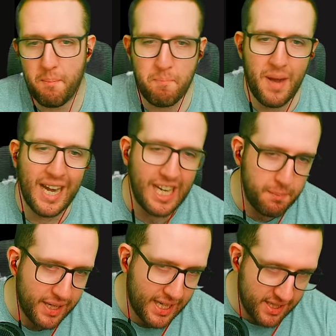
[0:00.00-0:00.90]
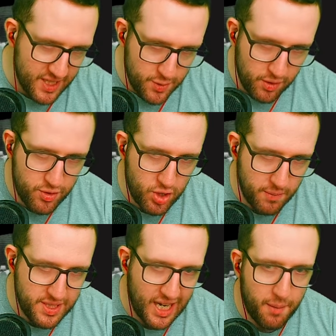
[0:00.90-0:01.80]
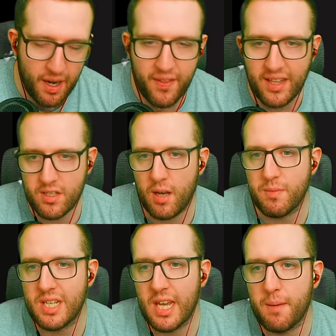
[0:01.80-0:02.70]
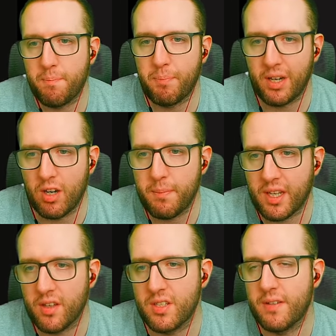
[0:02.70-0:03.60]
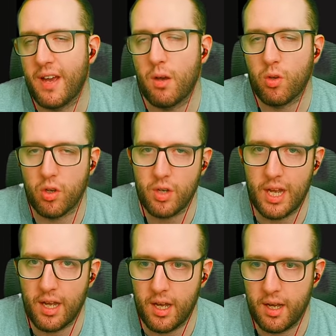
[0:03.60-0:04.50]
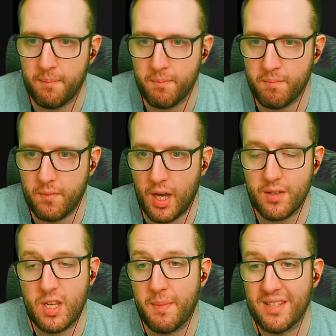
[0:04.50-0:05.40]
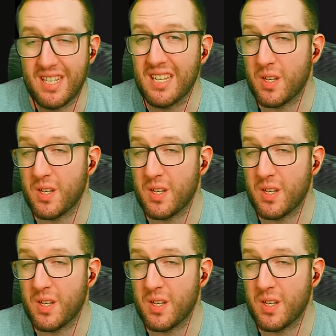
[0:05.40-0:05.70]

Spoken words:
Maybe this one drops out, but I think top tier purely because of how good Archaeomancy is.